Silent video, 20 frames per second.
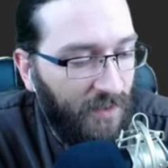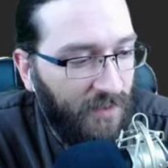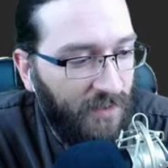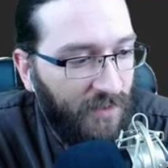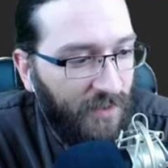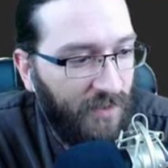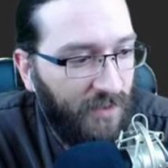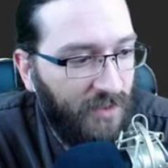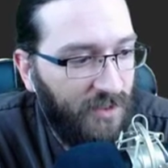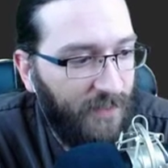
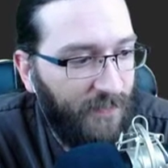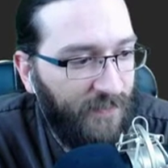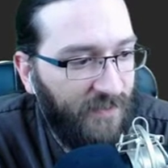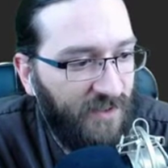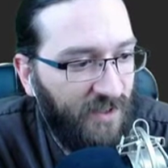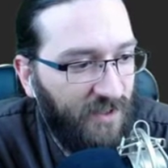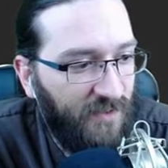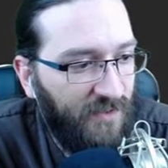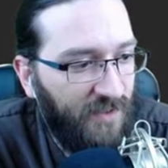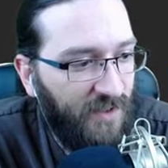Did I learn assembly
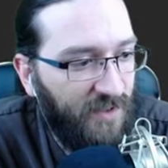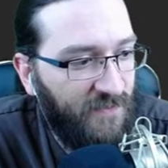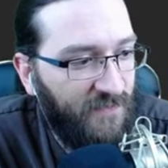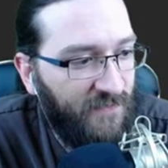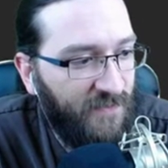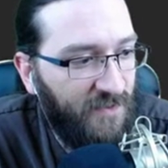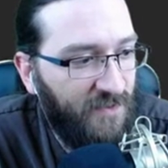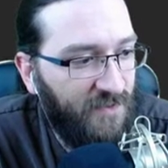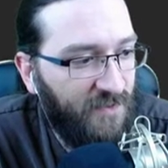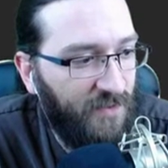documentation
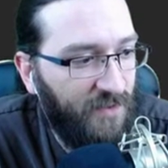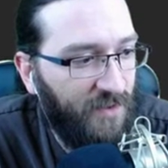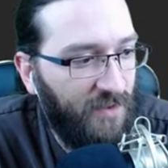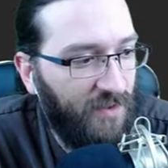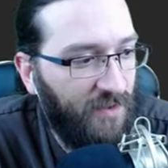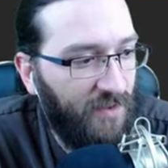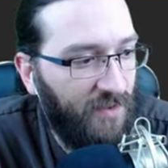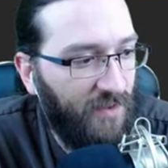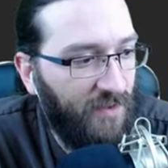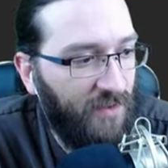first,
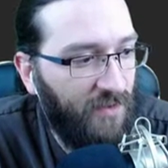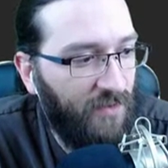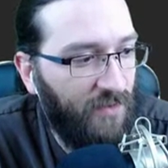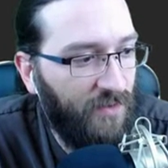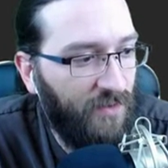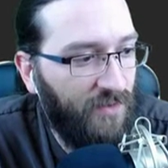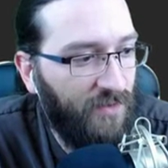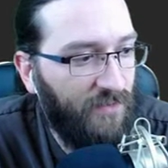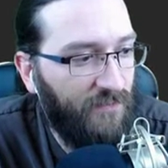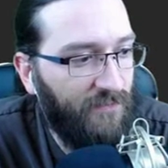or are you
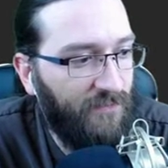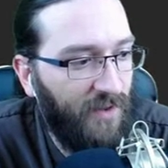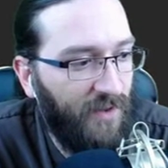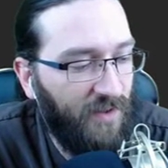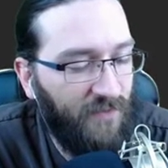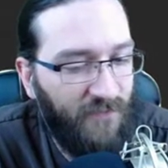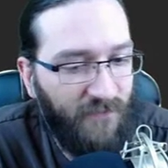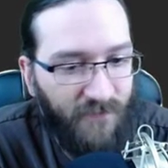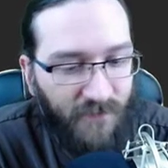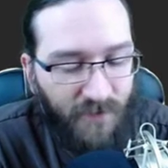going by
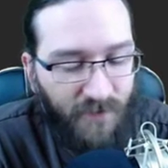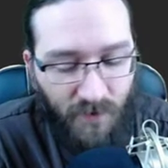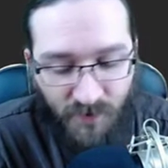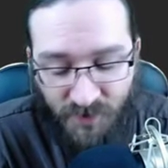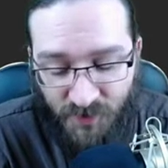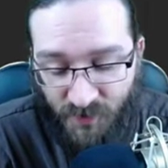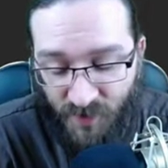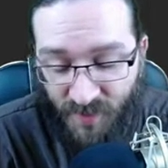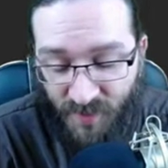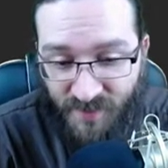the flow?
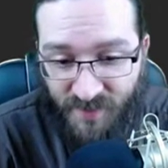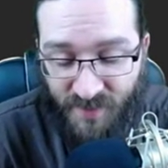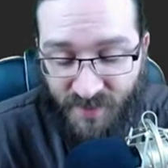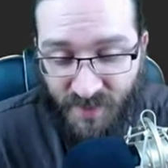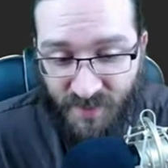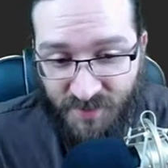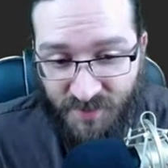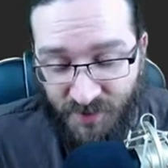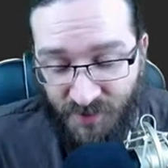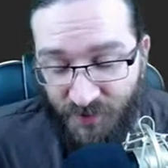So I did
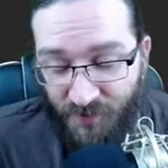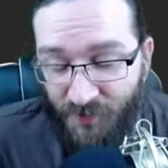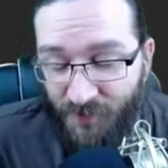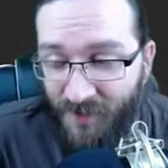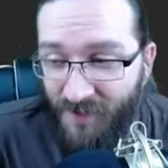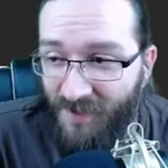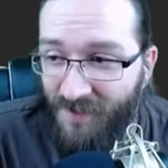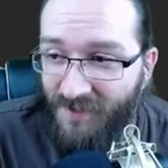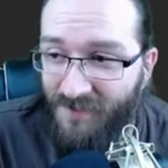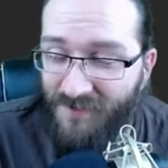actually
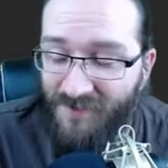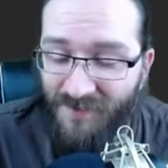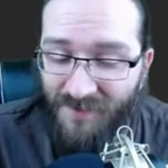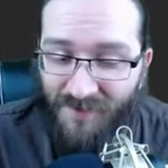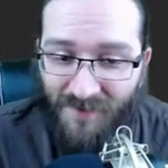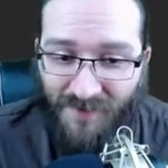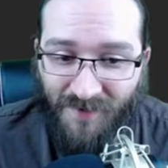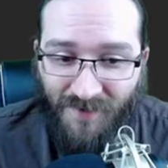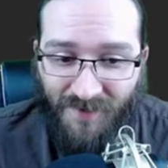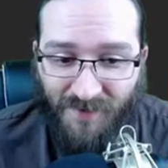read
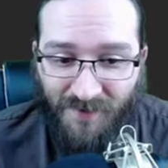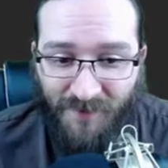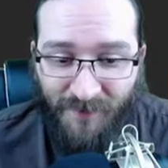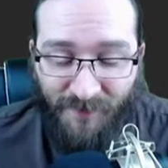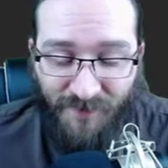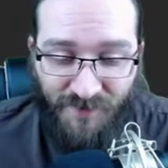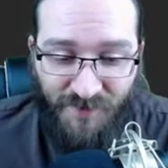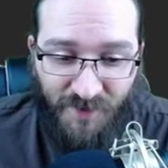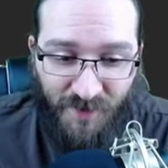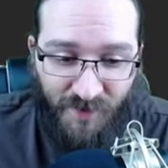
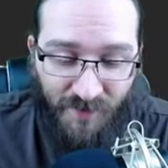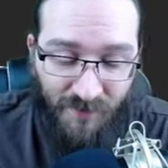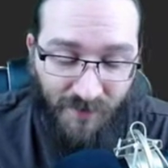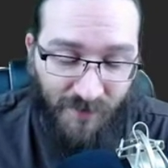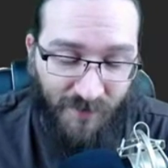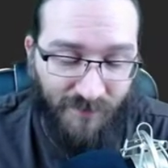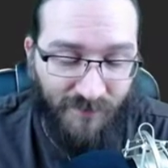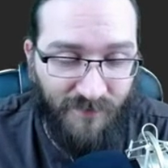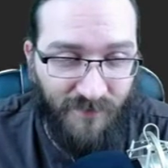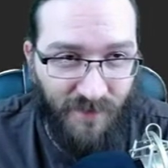
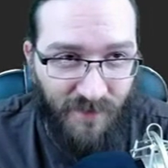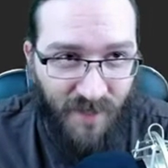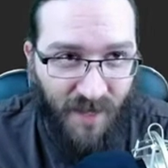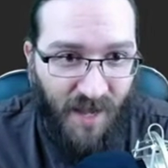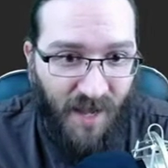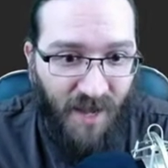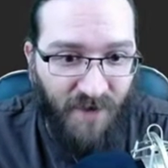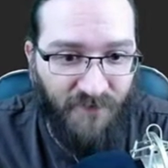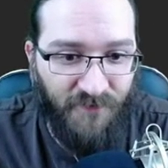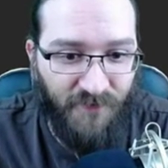like
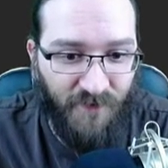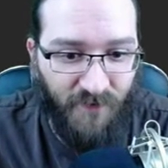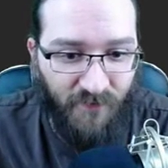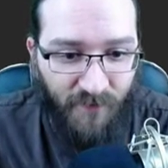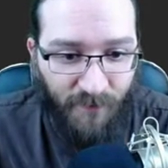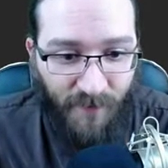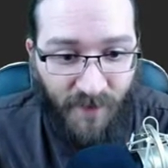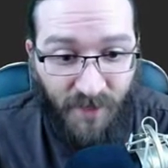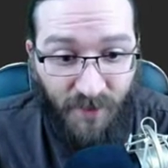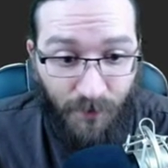half of
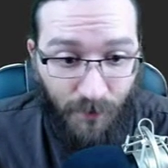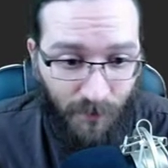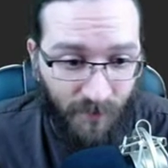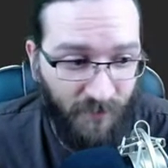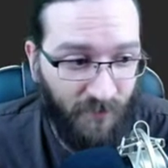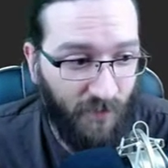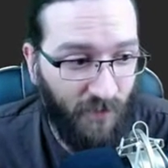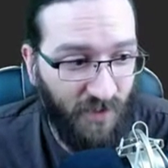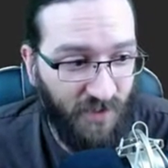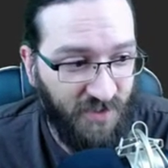a manual
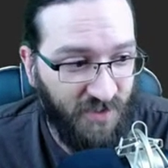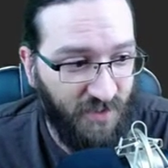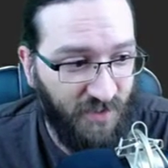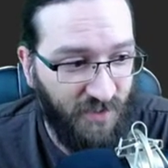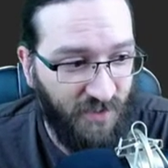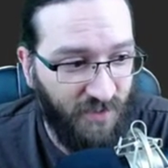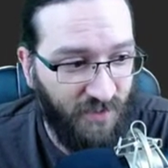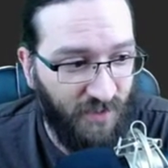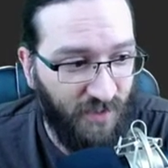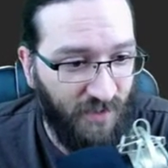before I
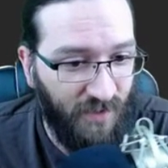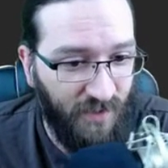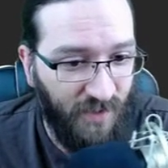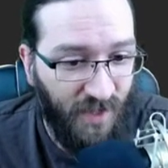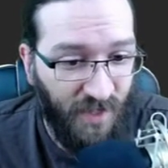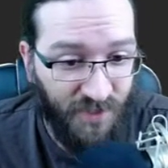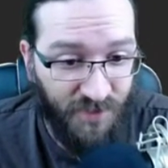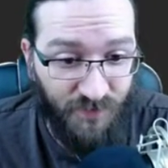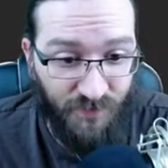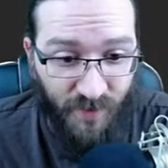started
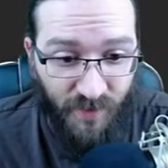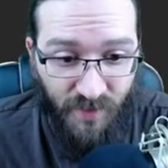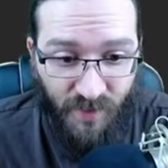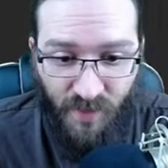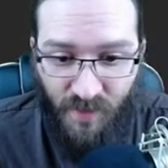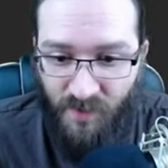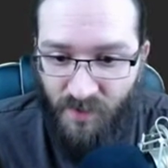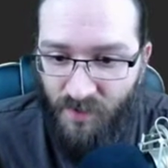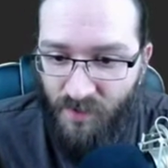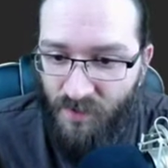actually writing
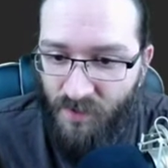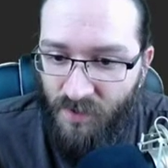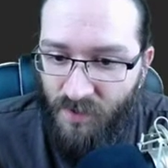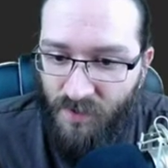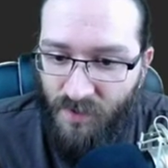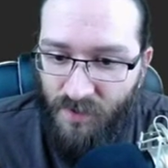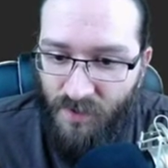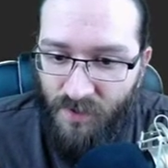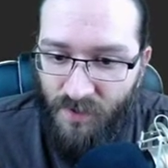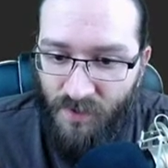anything.
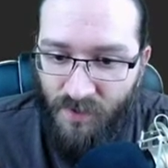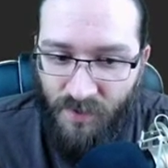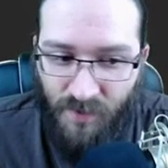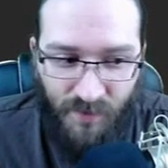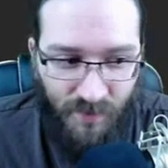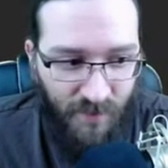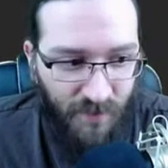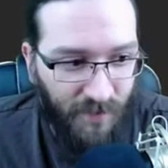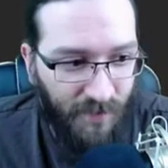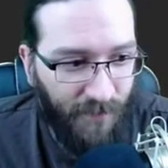
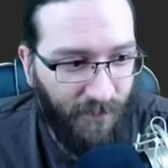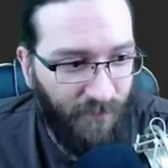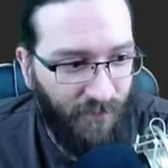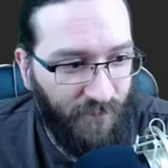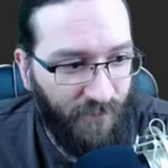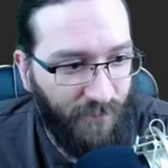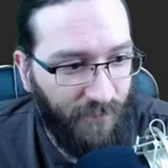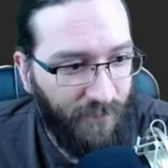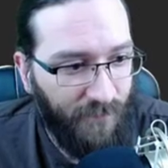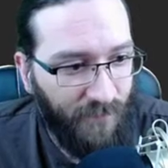
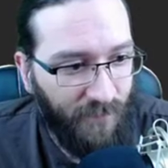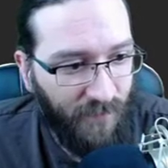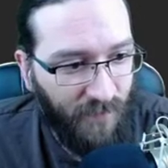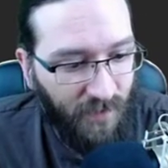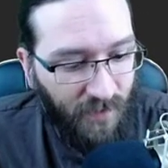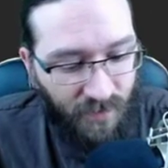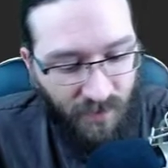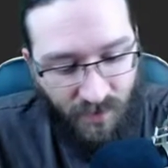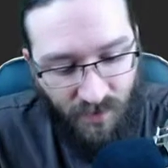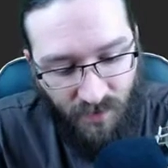
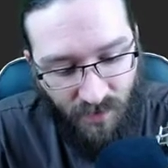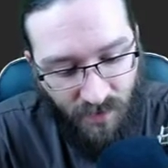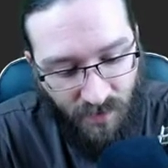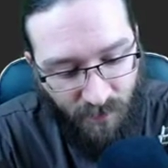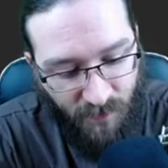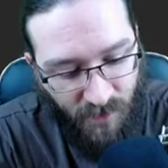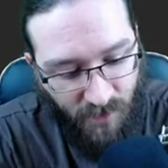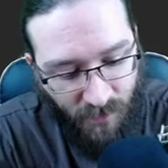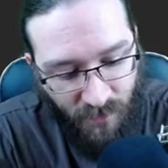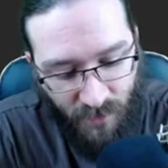The
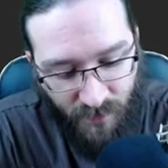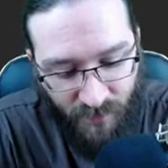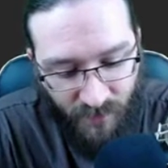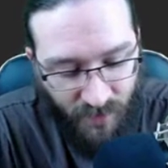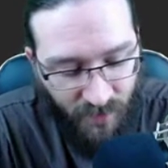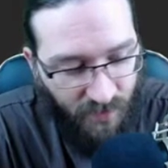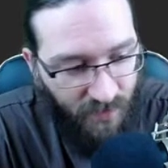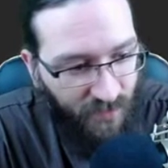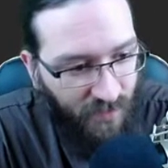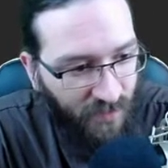manual I
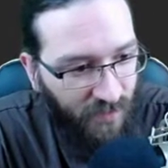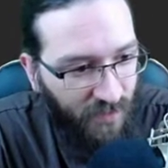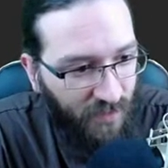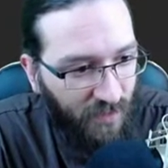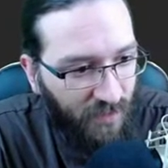read